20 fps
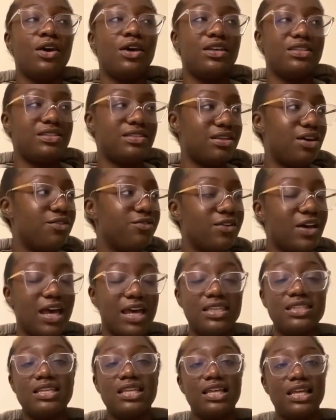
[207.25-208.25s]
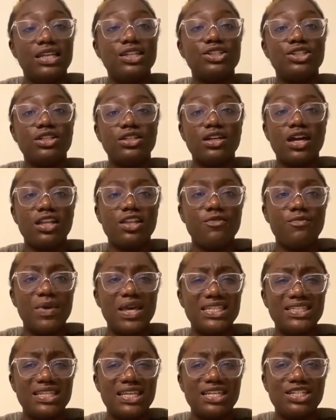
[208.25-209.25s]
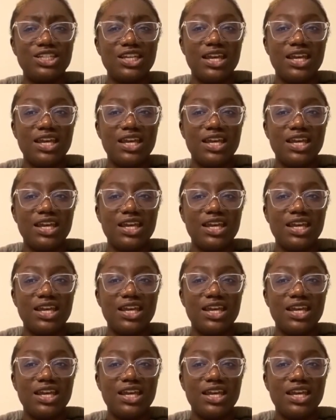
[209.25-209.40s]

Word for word: self-isolation kind of message.